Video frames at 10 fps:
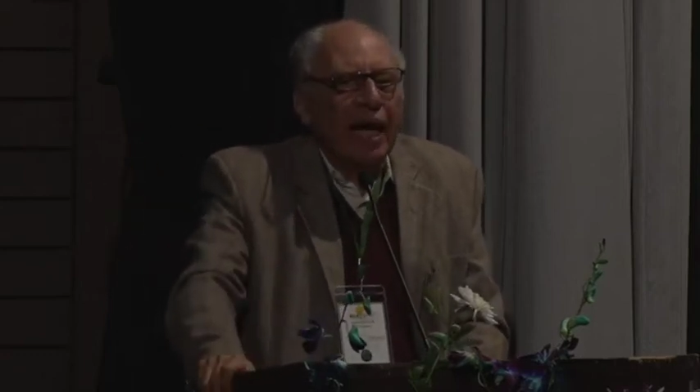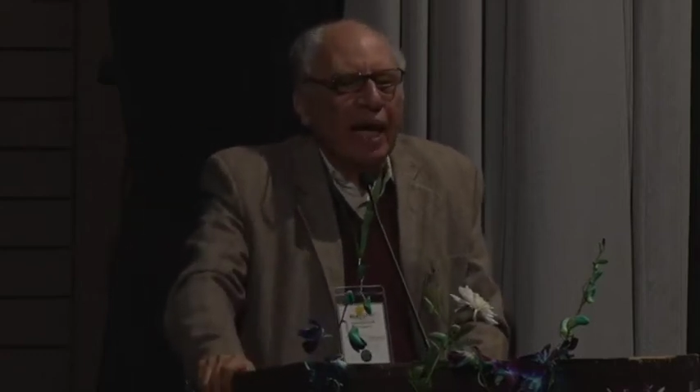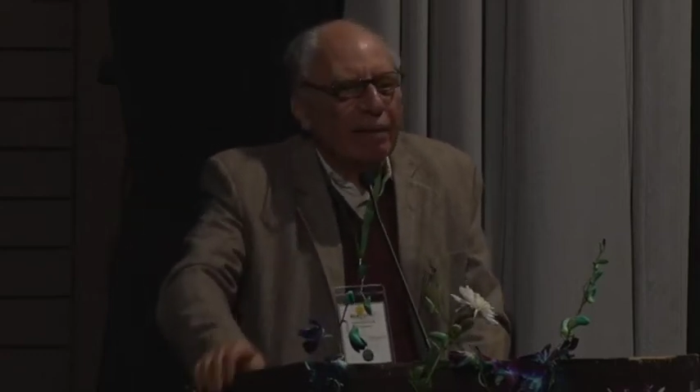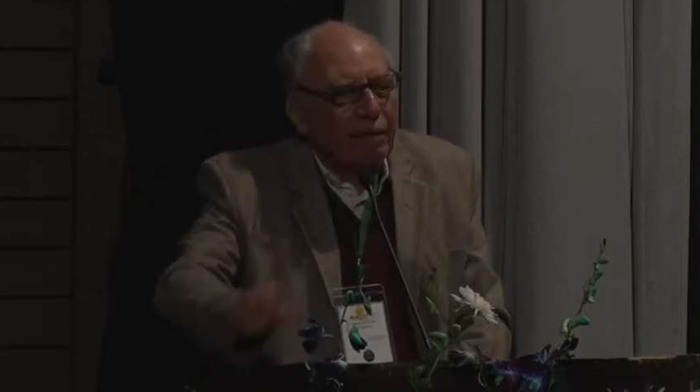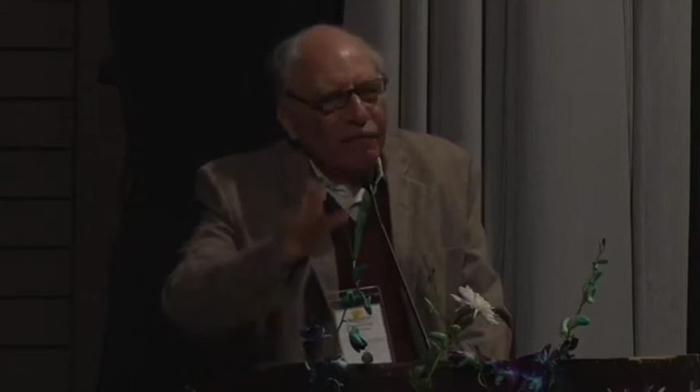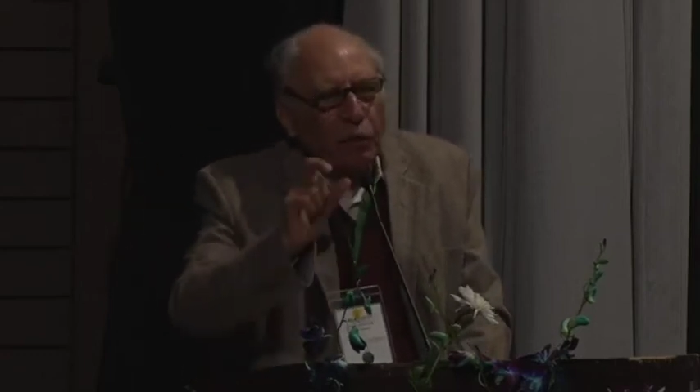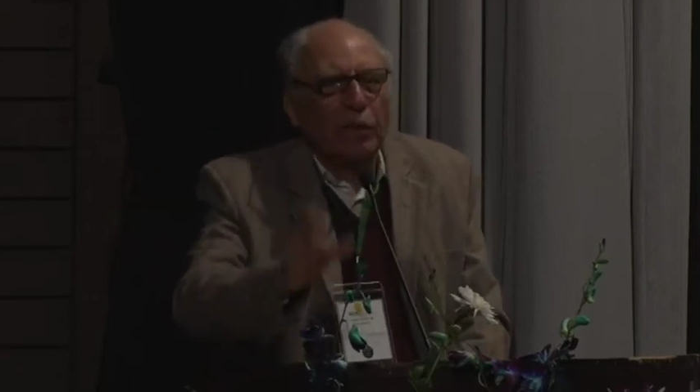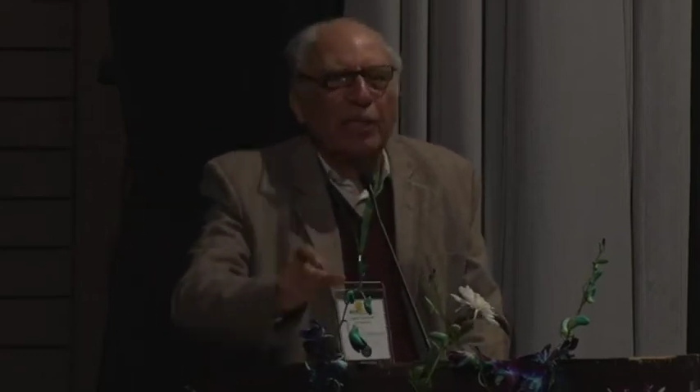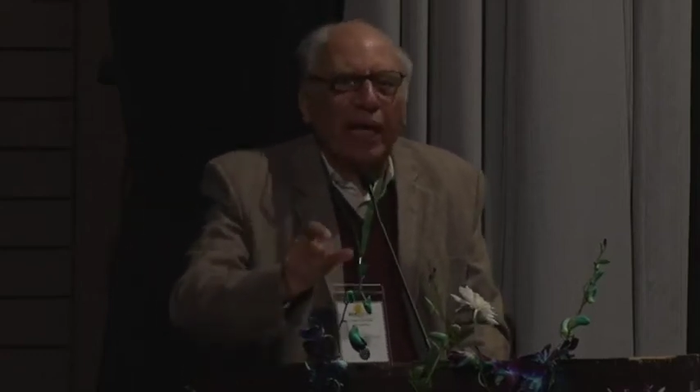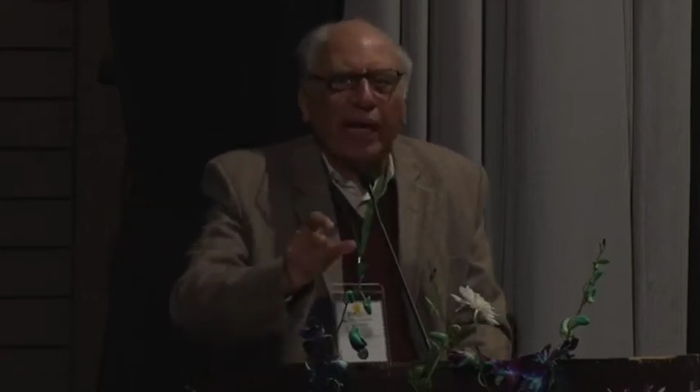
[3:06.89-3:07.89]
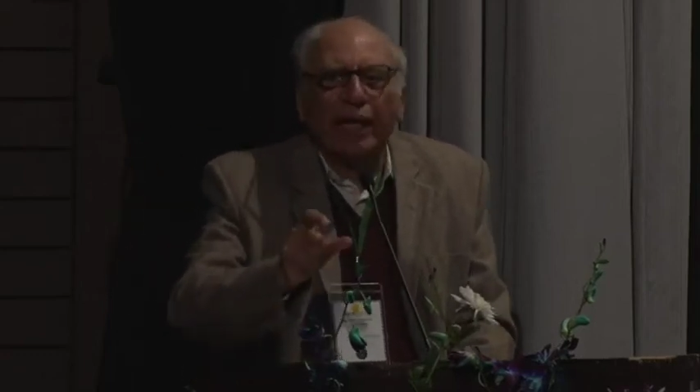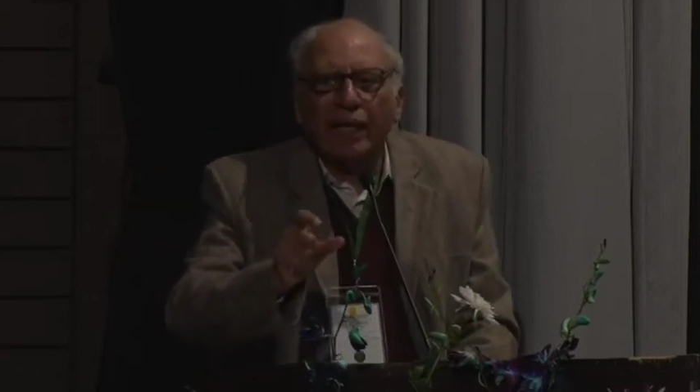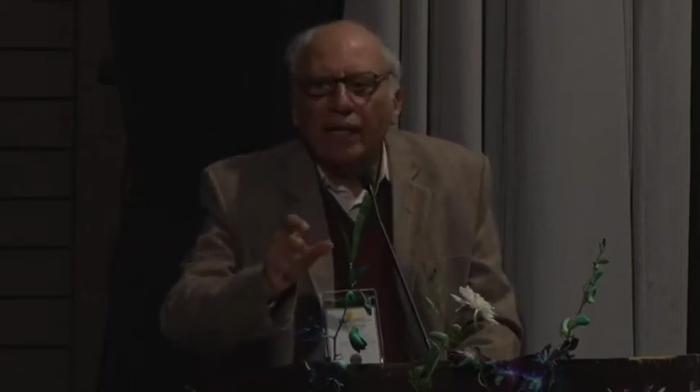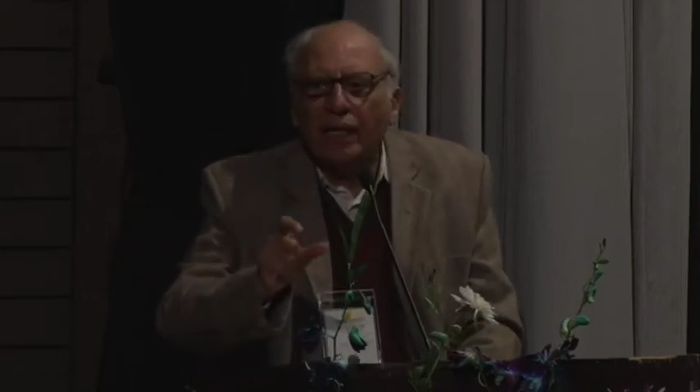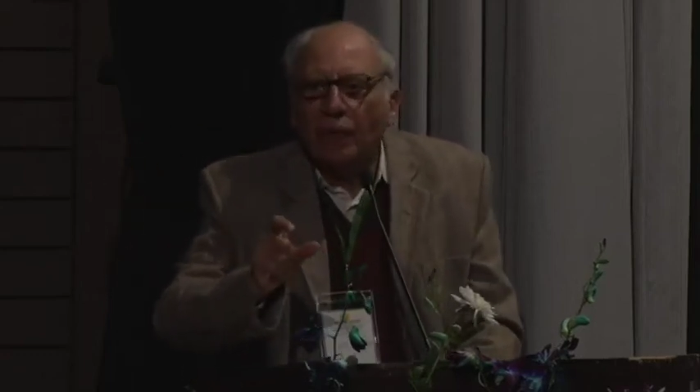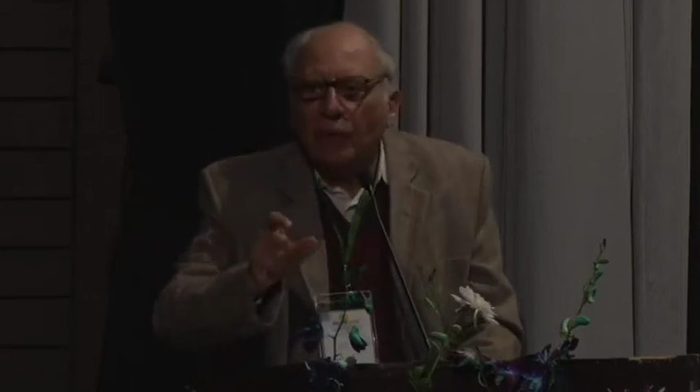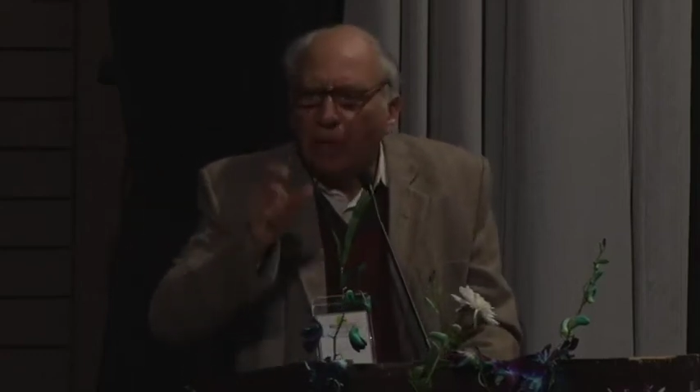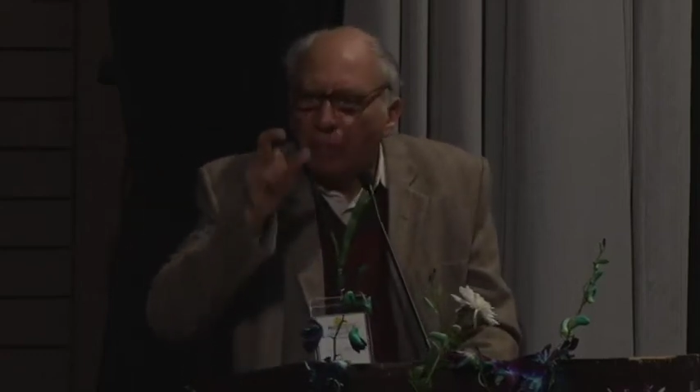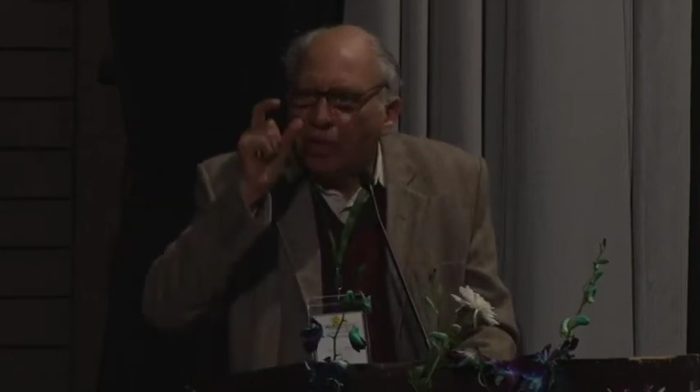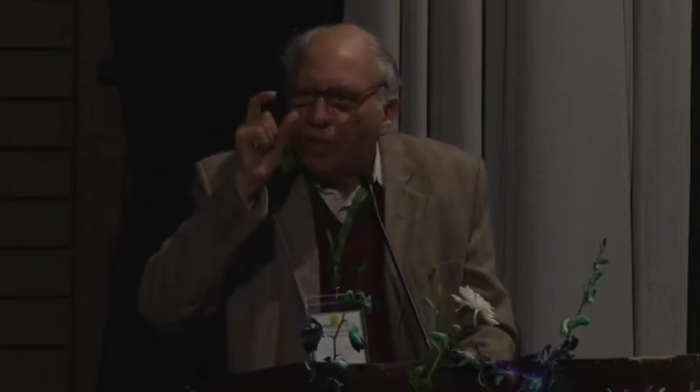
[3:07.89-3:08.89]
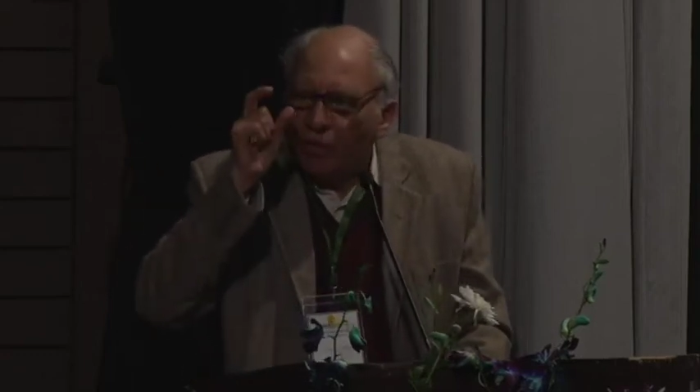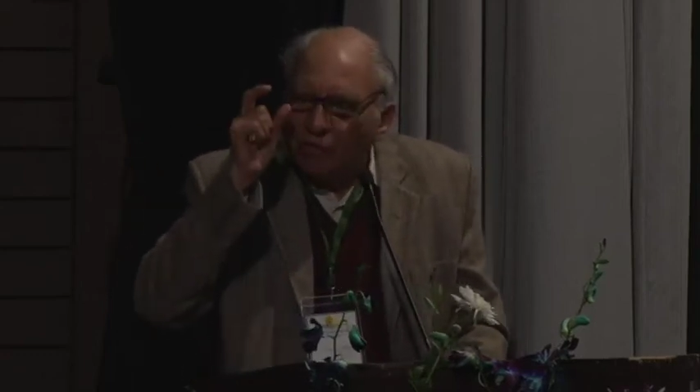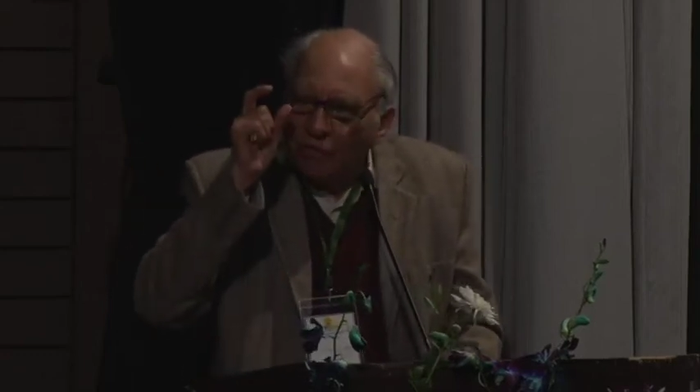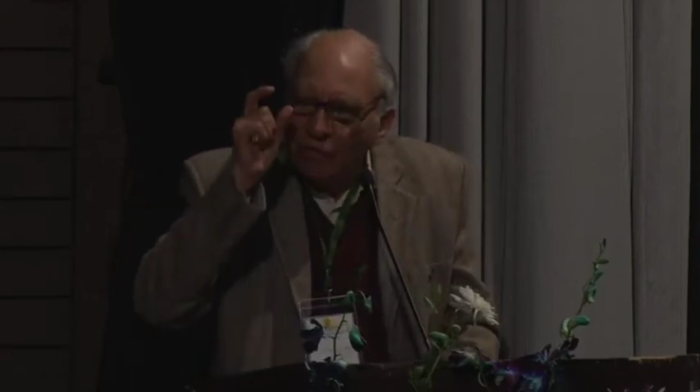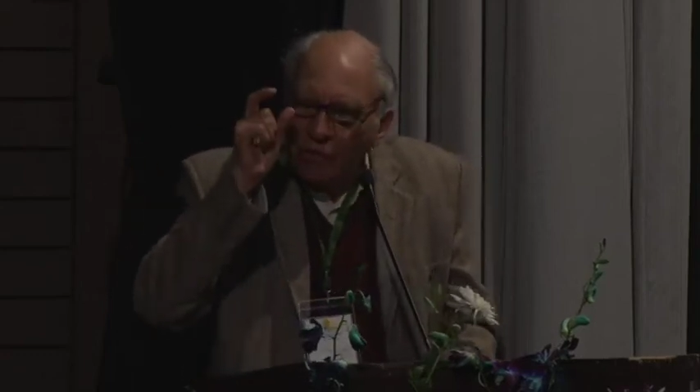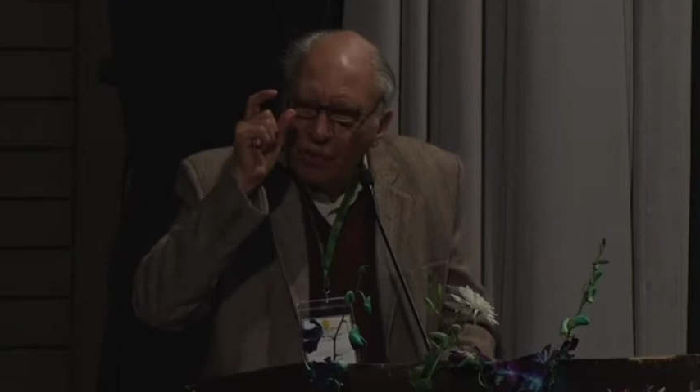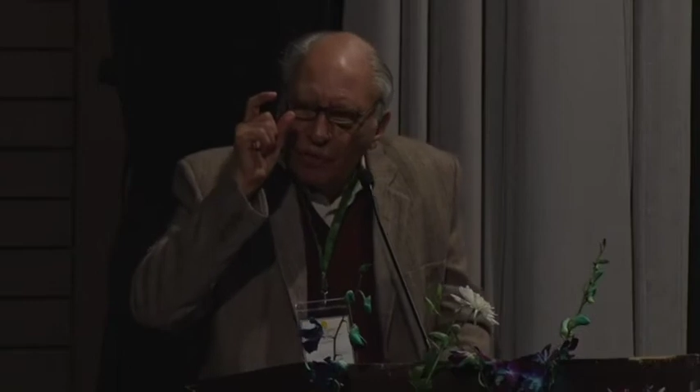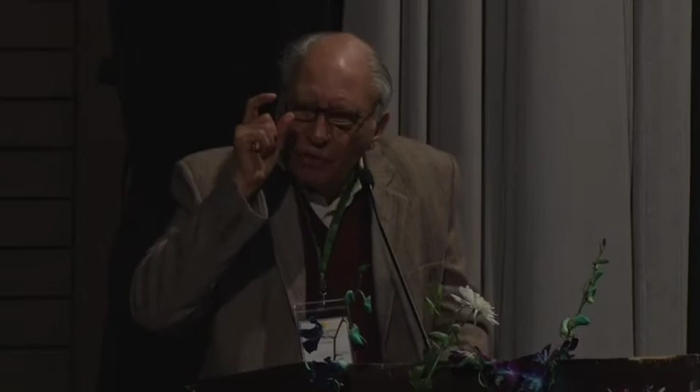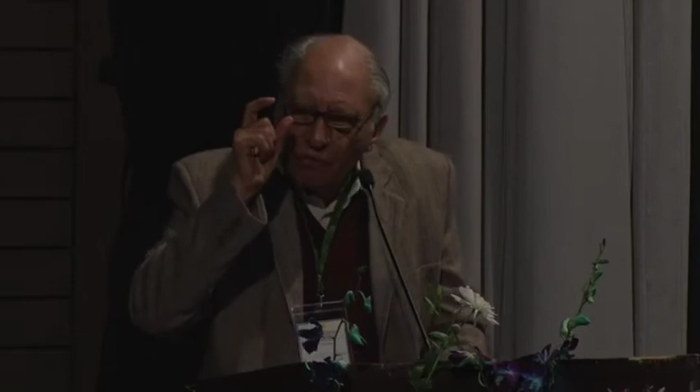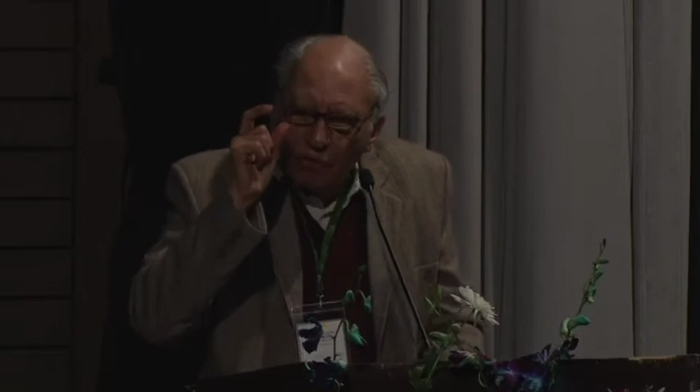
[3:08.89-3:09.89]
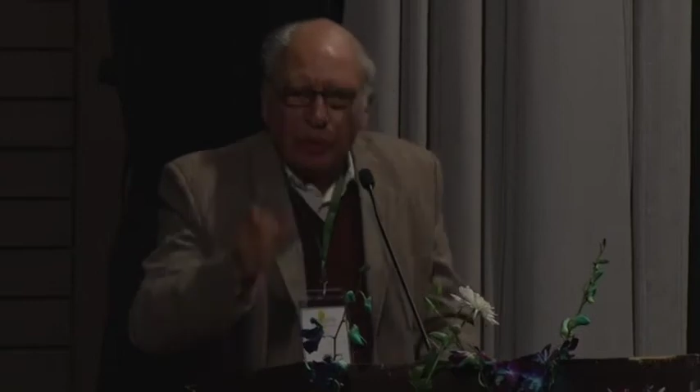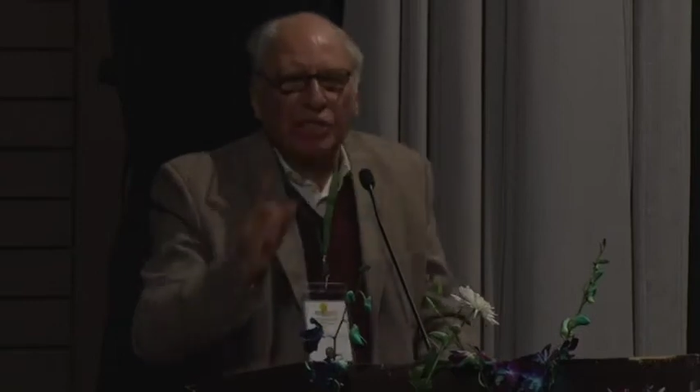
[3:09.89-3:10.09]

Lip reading: and the fourth line will be of 4